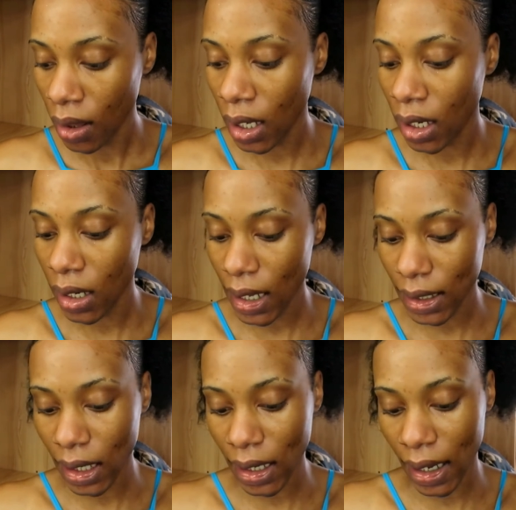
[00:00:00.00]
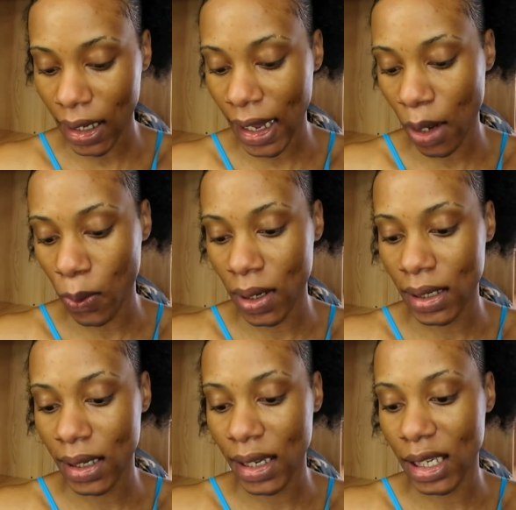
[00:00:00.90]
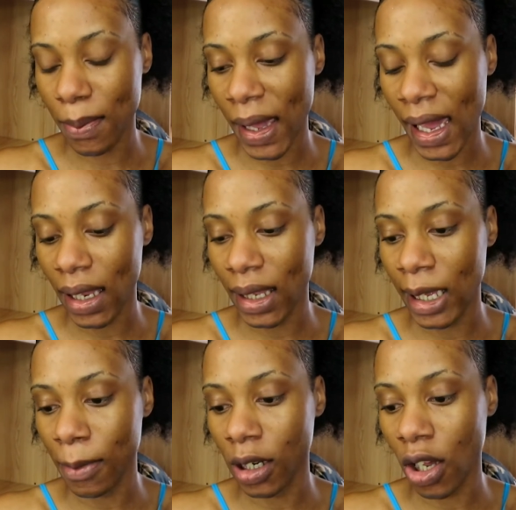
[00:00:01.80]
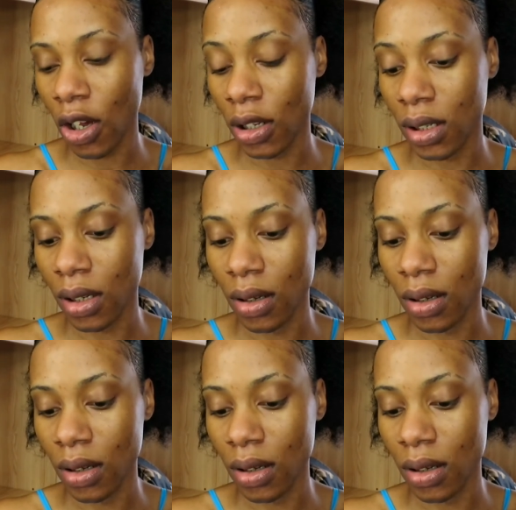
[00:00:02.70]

Then the next thing I got was this matte lip gloss.